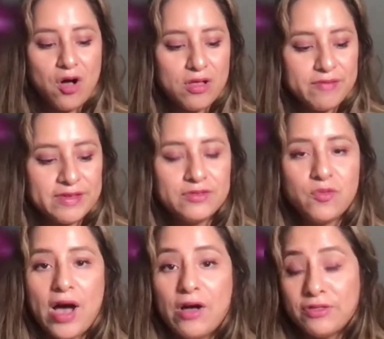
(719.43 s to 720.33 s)
all of this
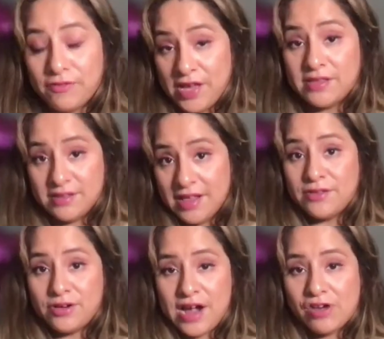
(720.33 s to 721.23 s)
wealth via
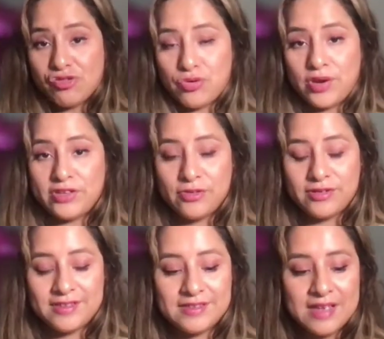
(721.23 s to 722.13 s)
their natural
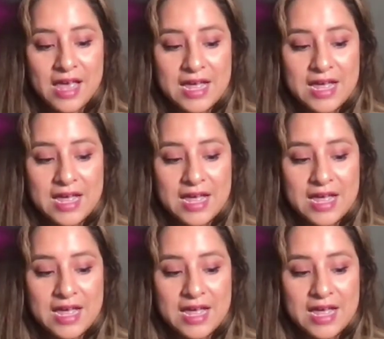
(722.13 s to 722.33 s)
resources